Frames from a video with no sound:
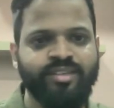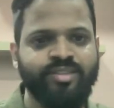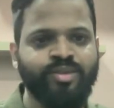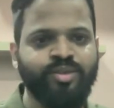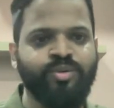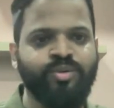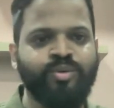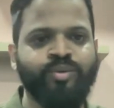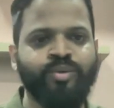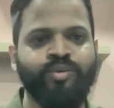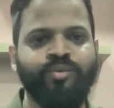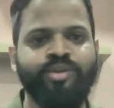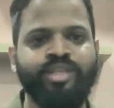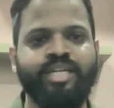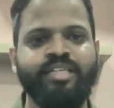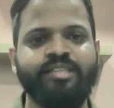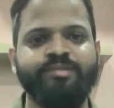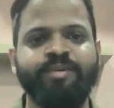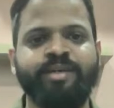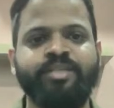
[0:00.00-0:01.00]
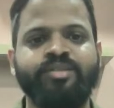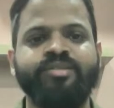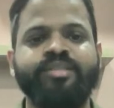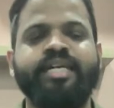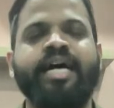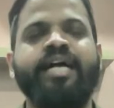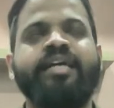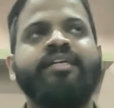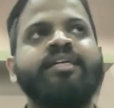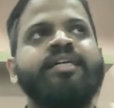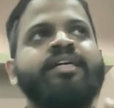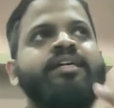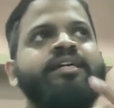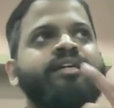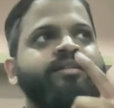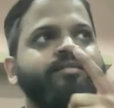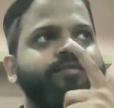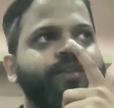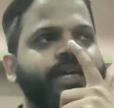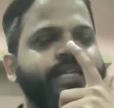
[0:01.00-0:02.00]
So with respect to that,
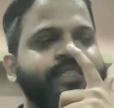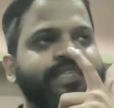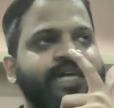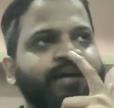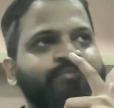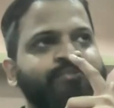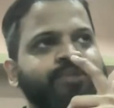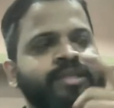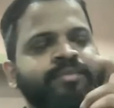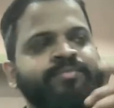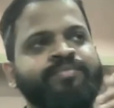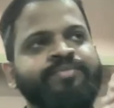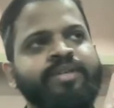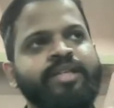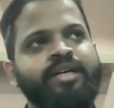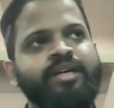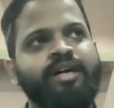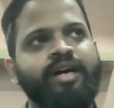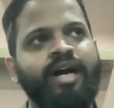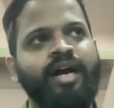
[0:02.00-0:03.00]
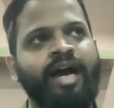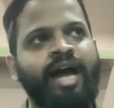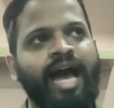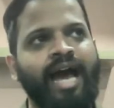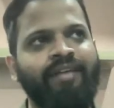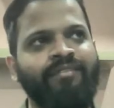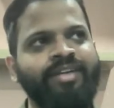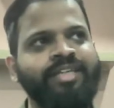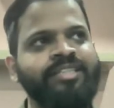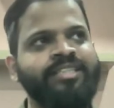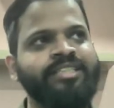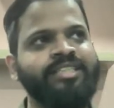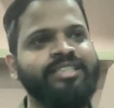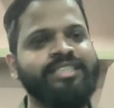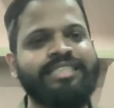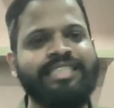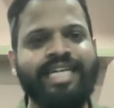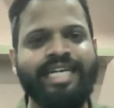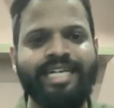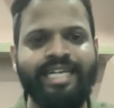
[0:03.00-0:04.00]
for example, having
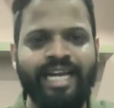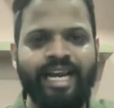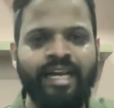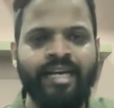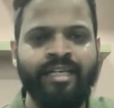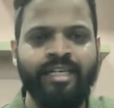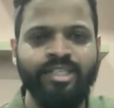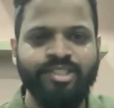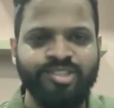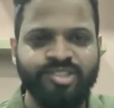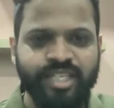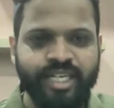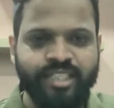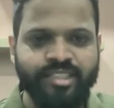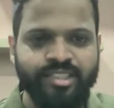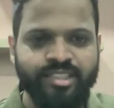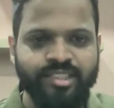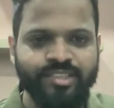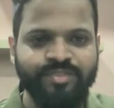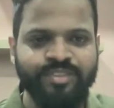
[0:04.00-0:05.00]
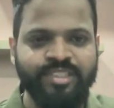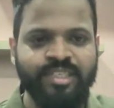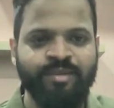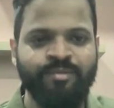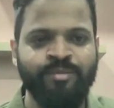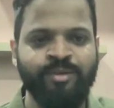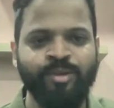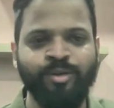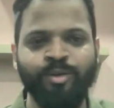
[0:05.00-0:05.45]
just detailed illustrations, which are,